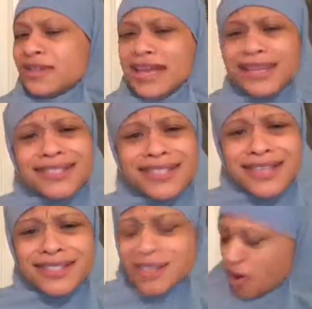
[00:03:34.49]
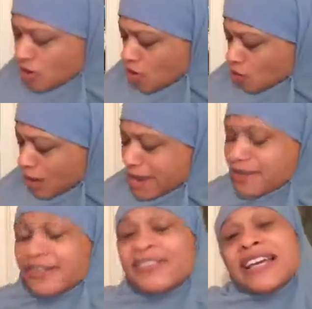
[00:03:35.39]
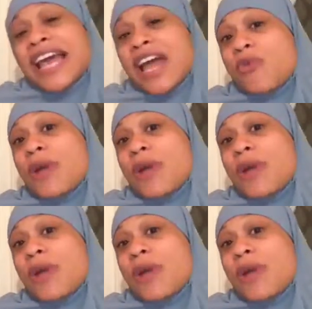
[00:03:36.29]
Now let's get started, all right? And